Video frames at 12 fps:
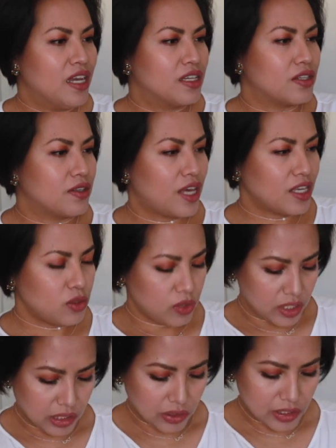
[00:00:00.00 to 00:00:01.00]
so that's what
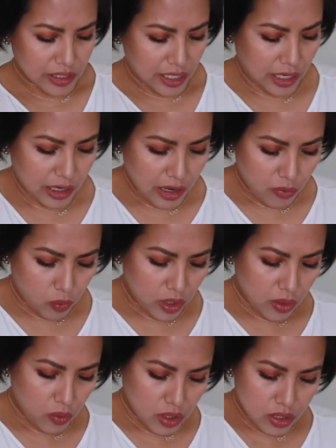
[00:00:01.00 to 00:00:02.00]
it looks like. And now what
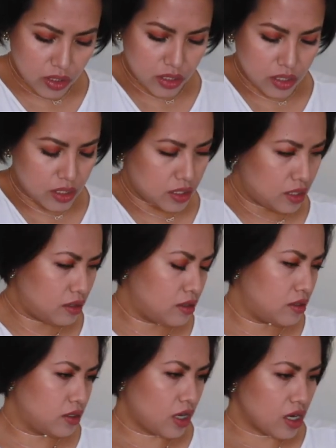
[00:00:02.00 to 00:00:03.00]
I want to
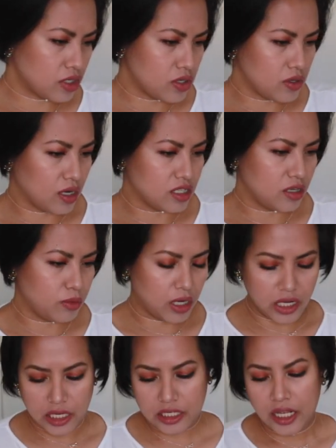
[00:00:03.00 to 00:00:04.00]
talk to you guys
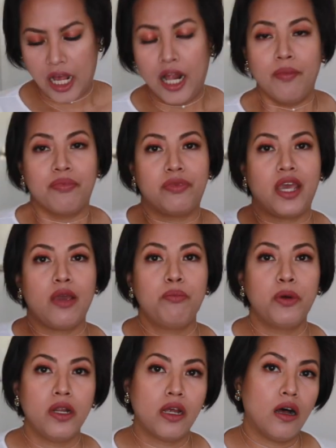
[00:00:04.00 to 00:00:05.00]
about is they
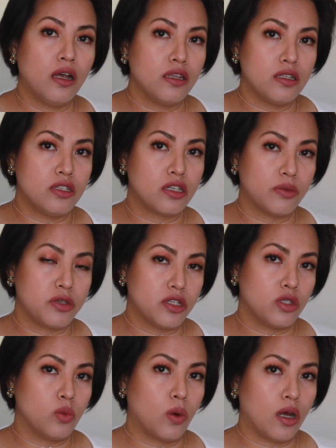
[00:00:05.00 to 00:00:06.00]
put on the description
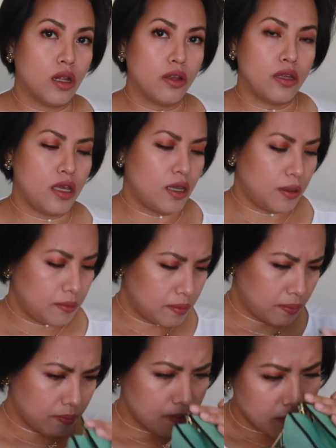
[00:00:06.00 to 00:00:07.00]
as well the
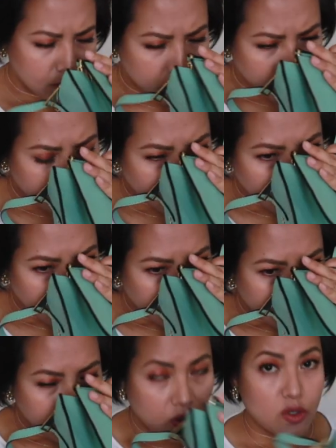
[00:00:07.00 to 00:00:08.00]

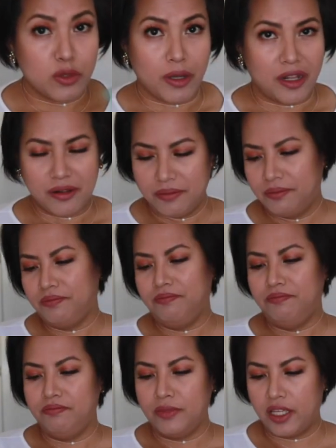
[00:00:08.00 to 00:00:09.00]
no smell,
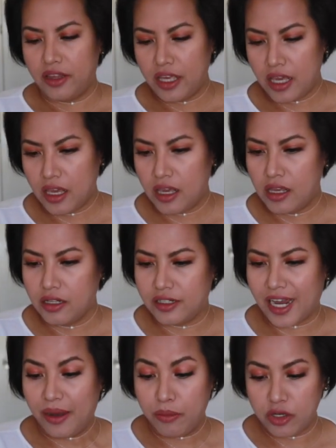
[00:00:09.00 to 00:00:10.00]
the
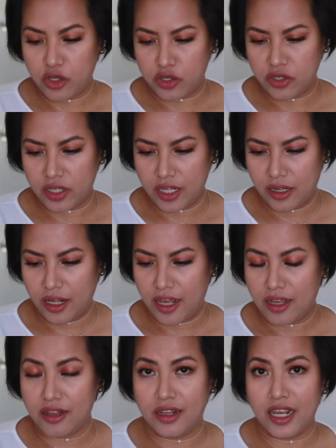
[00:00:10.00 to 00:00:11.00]
damages that
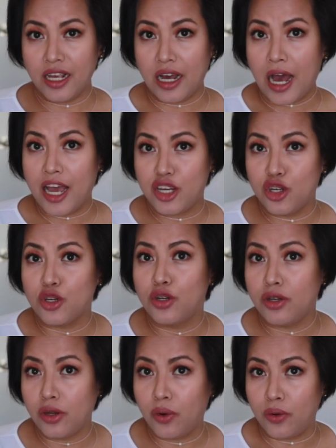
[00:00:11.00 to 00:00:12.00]
they think I should
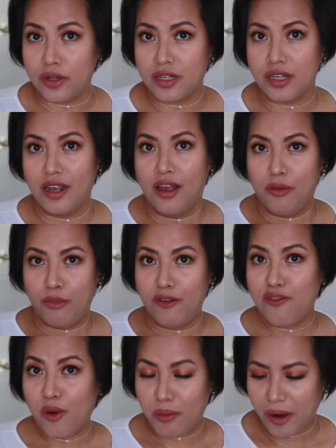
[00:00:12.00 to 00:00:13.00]
note
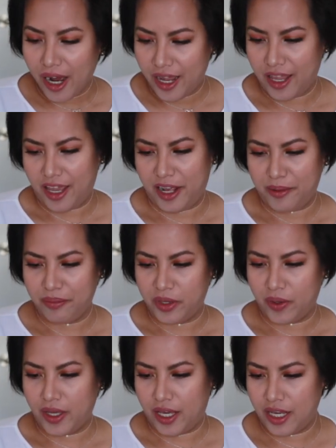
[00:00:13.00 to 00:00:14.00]
before buying.
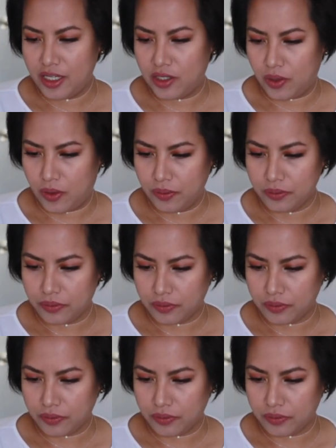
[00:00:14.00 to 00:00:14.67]
Okay, so